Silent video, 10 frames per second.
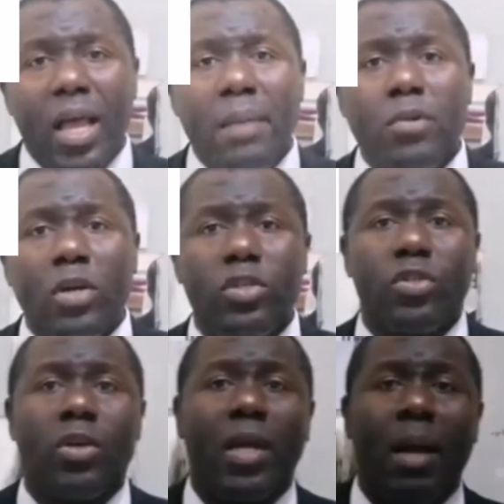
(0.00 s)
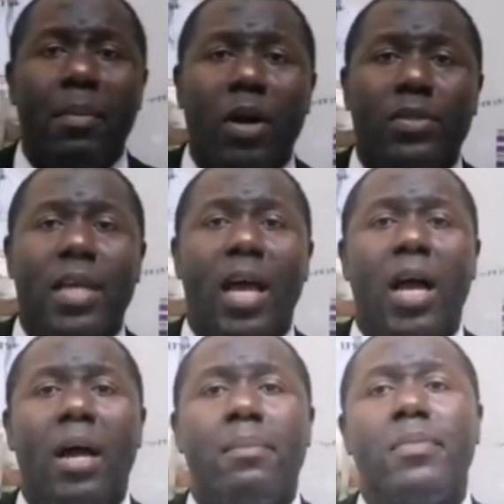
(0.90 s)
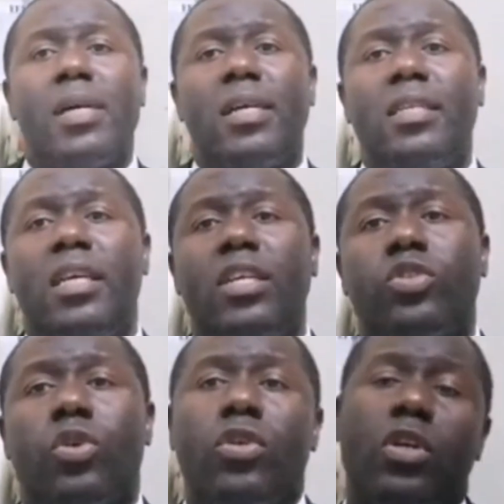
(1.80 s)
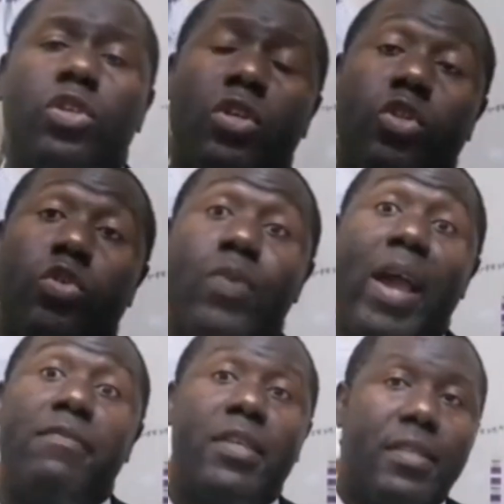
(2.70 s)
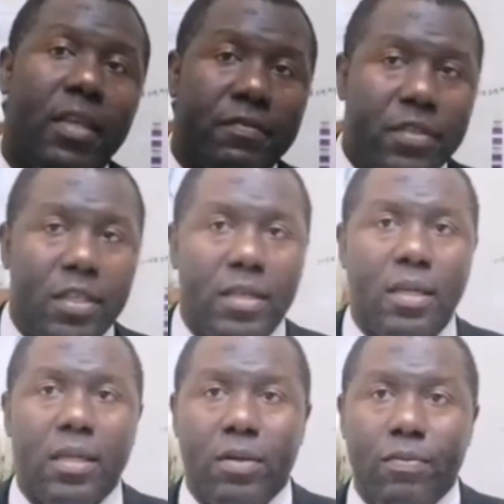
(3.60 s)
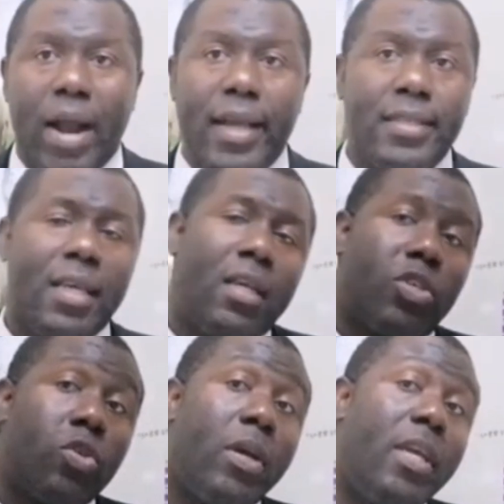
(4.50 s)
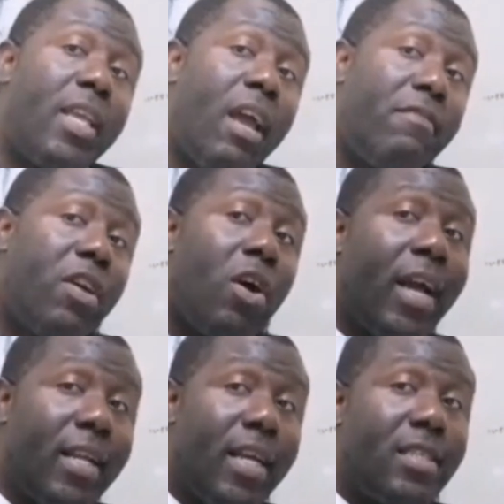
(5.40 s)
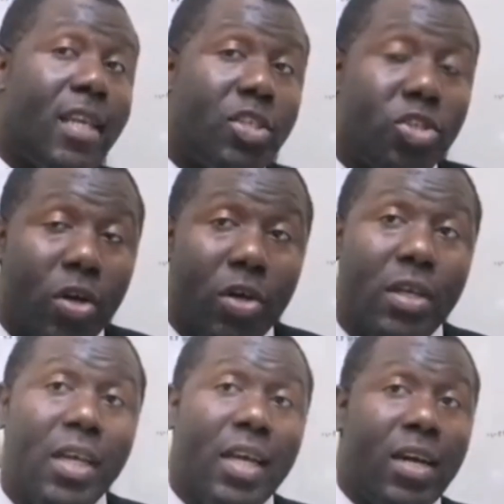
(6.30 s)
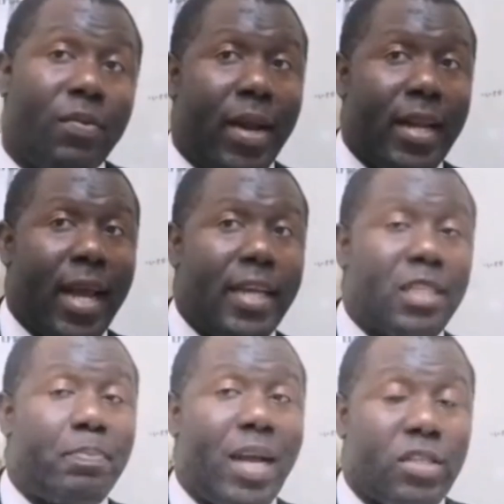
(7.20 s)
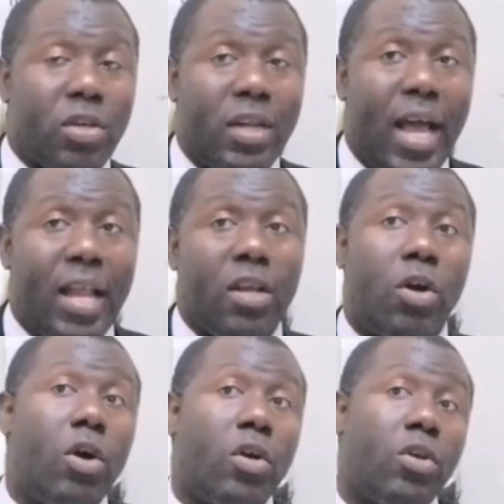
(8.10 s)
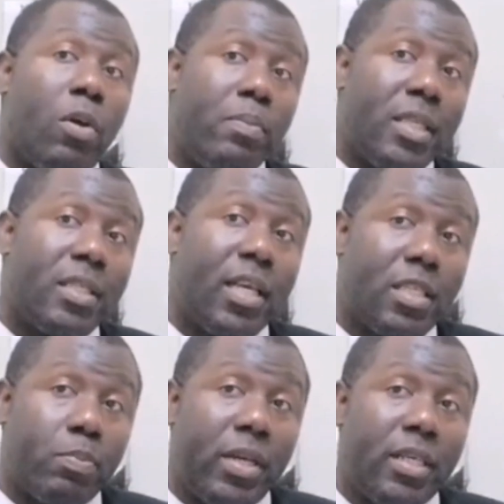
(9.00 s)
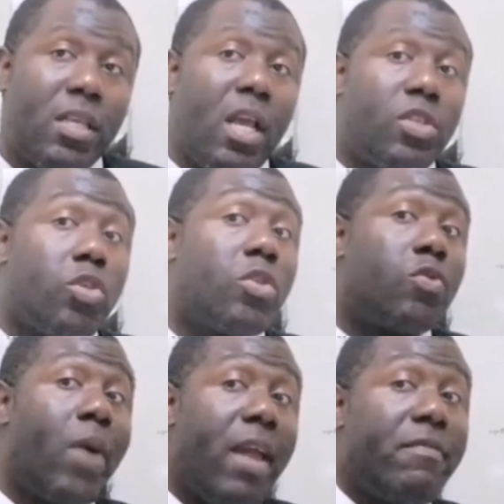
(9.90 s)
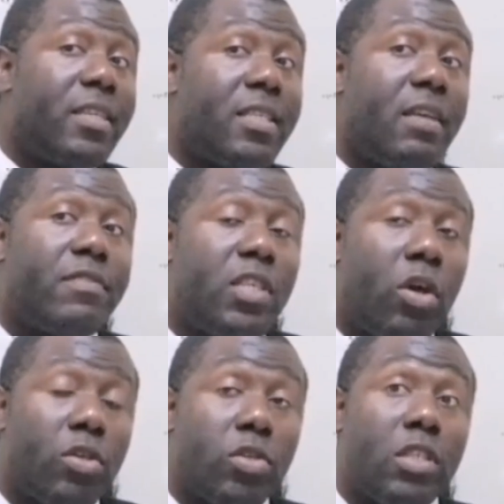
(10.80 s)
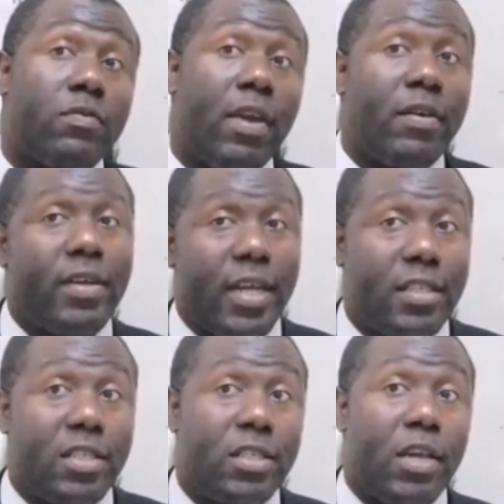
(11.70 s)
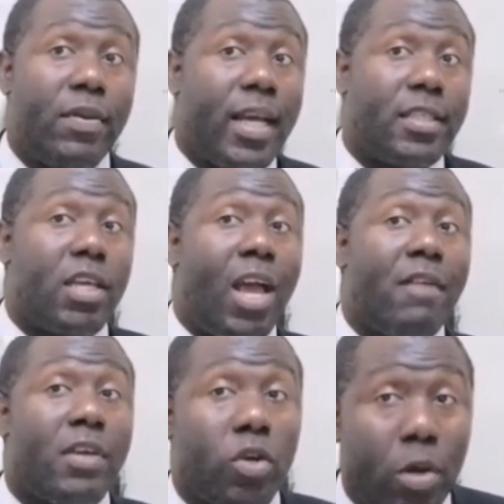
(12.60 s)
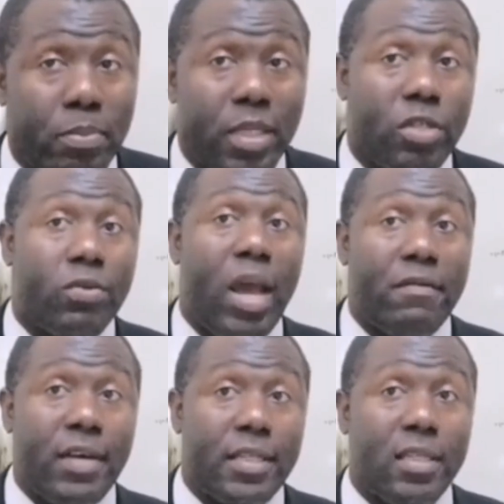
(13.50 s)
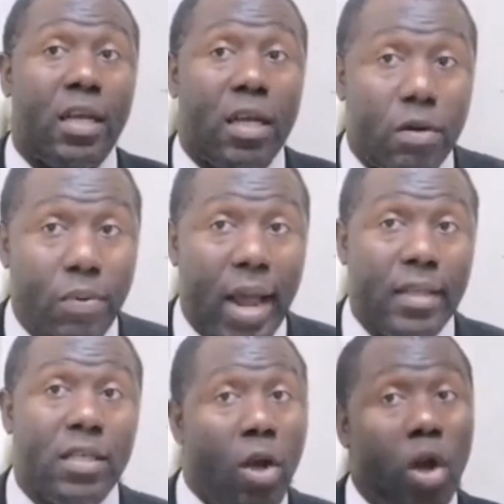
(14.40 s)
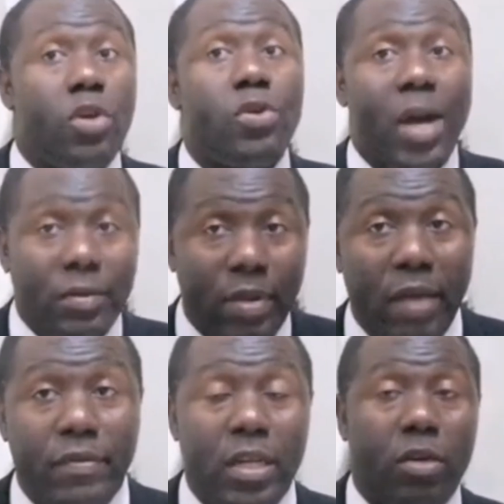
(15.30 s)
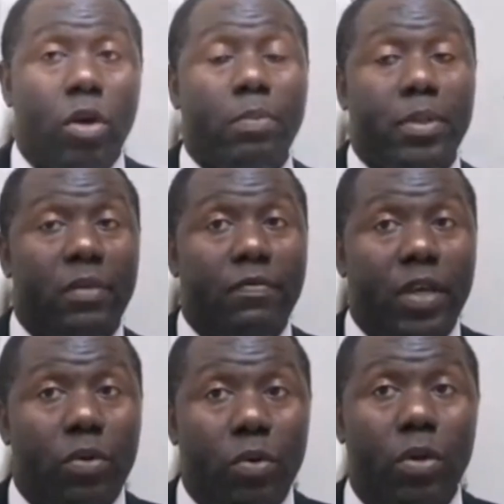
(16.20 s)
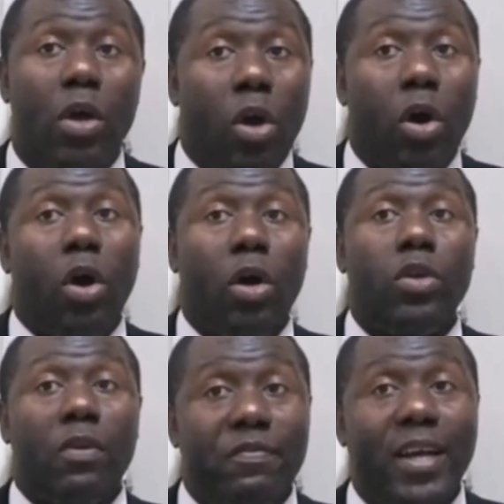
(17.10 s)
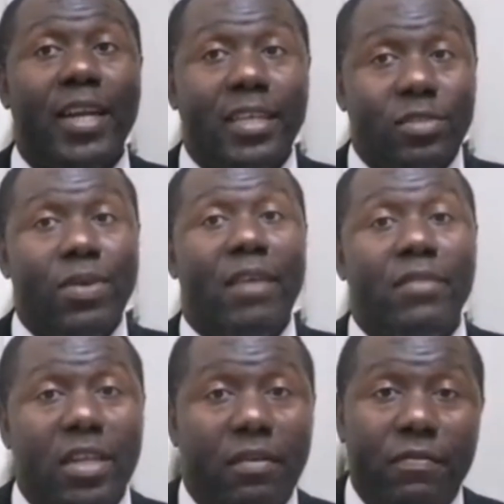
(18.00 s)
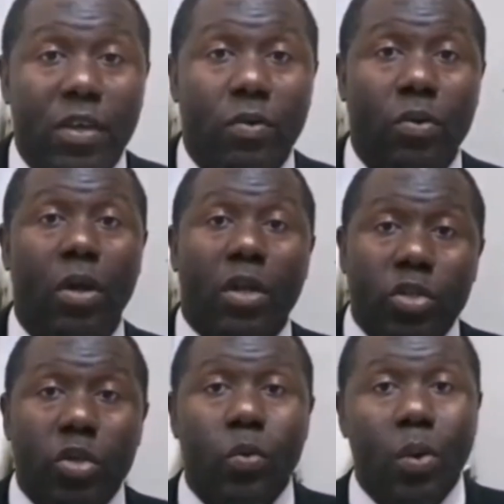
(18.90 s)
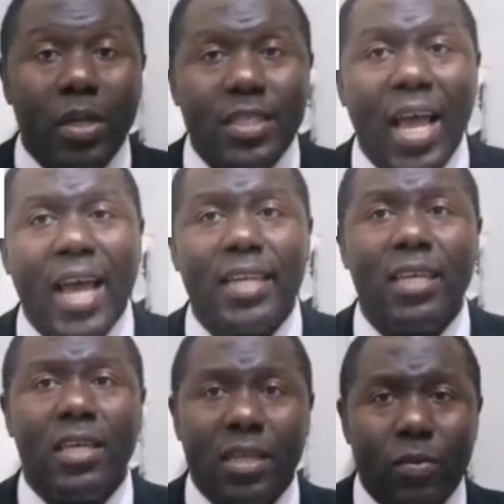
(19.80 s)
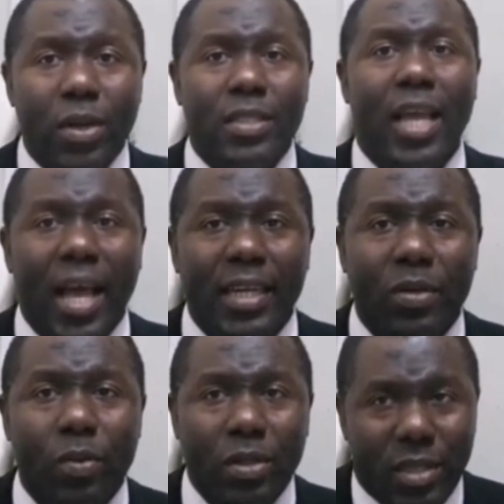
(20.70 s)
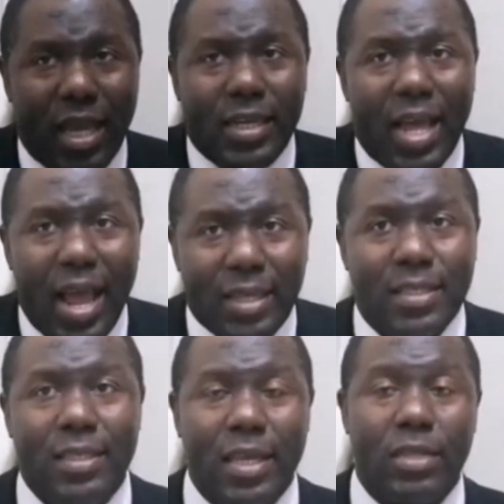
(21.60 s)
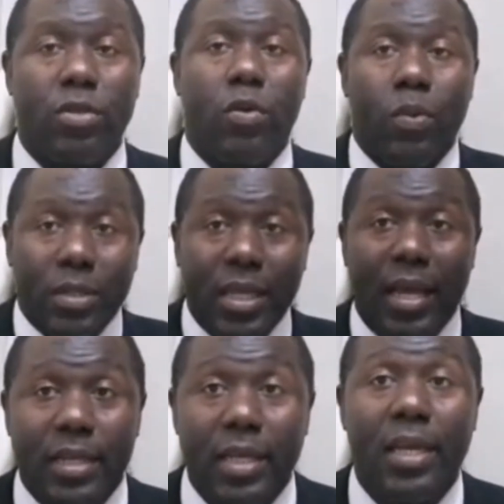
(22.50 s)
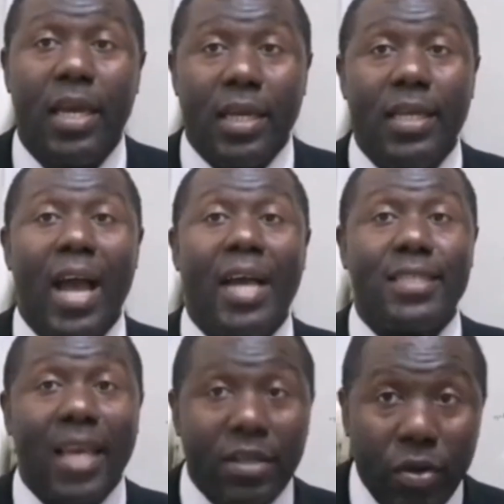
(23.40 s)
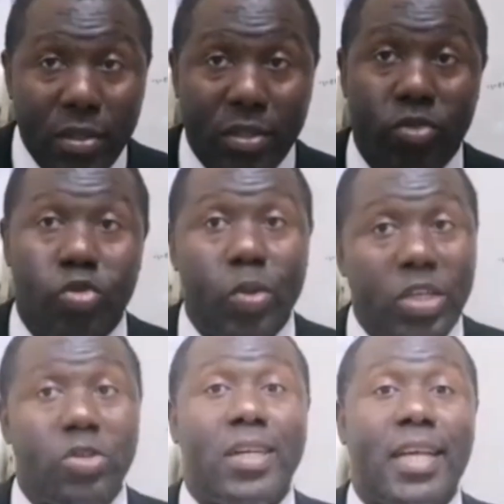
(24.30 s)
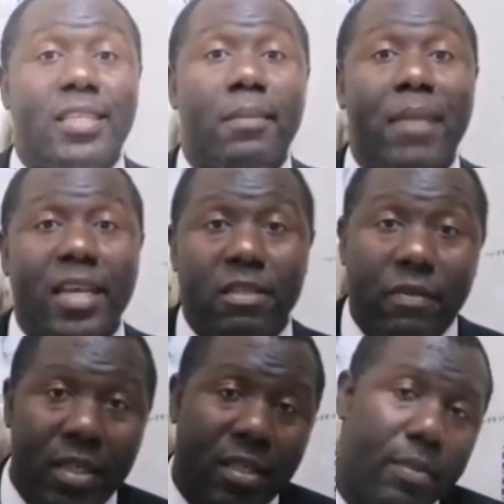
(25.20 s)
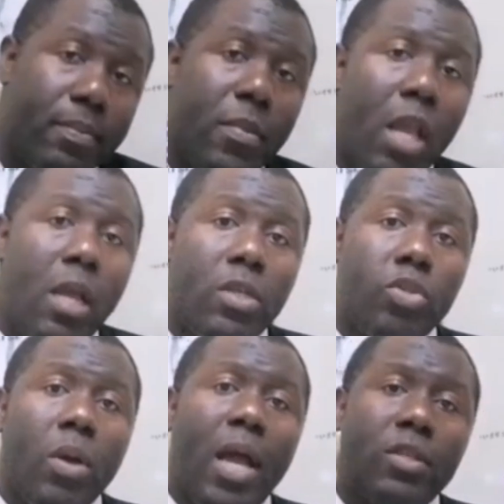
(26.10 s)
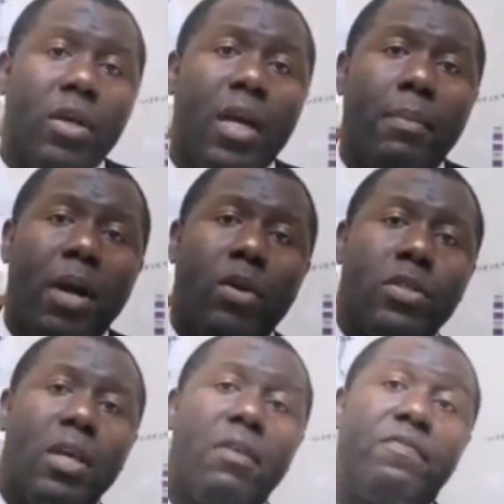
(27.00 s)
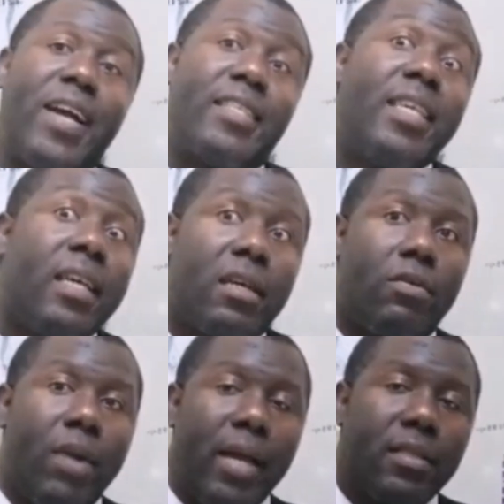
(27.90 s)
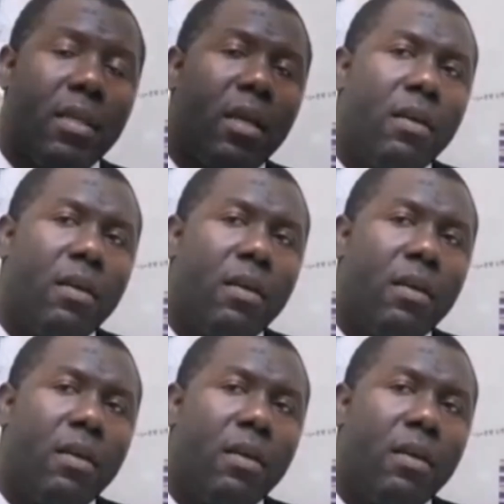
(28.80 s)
I'm going to talk about the introduction to driving safety, right? So in every organization, whether it's personal or your business place, so driving safety also is very necessary. Let's say you have a company drivers, right? Or you are driving a company vehicle, or your father is driving a vehicle. So what are the accident, or what are the hazardous situation that he might facing? So I talk about fatigue, right?